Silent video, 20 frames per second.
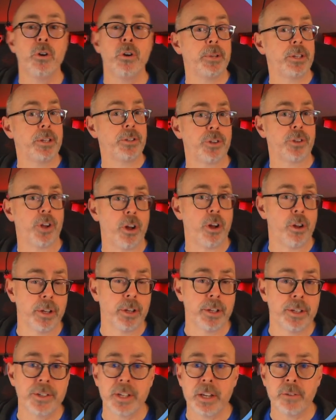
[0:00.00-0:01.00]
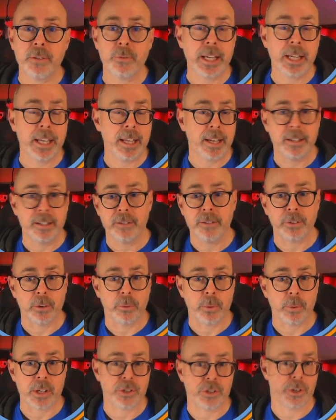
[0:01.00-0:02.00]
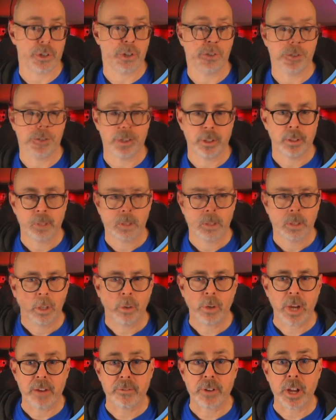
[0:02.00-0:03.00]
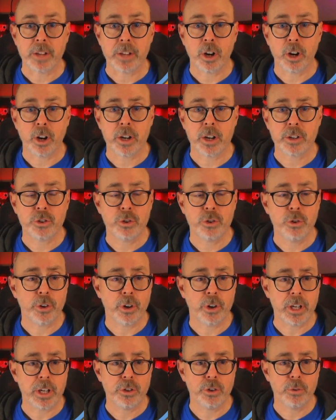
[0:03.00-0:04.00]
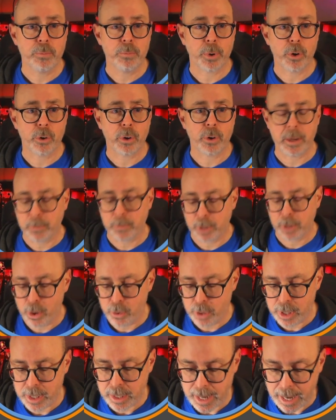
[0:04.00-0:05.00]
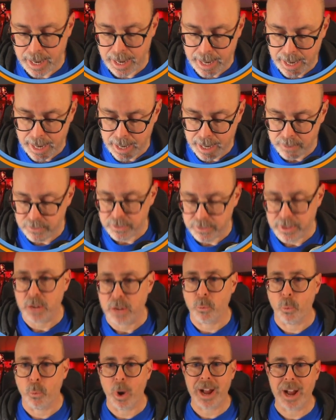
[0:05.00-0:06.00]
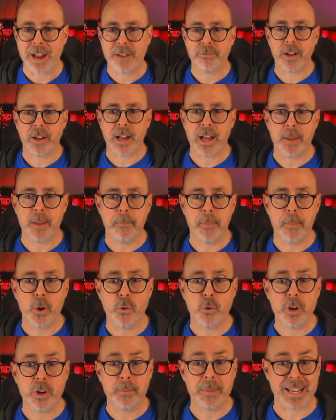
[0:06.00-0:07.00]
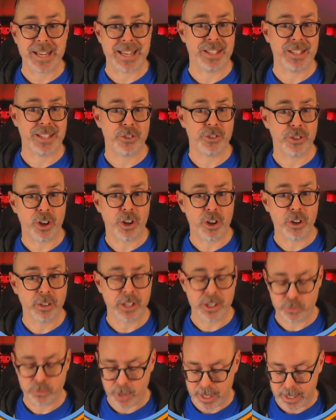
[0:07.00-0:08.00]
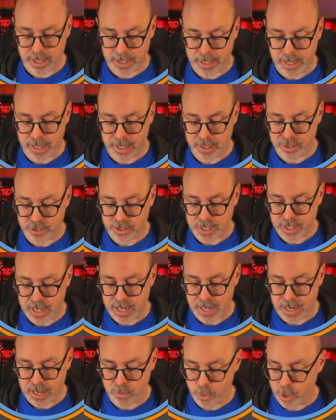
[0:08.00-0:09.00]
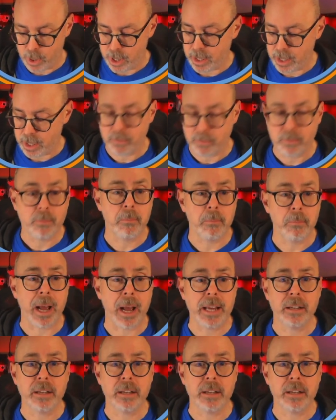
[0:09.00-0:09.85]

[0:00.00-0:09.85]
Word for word: installed and see if we get a different result. Okay, I've got the RS-232 program loaded. I have the Wi-Fi modem installed. Let's run it again and see what might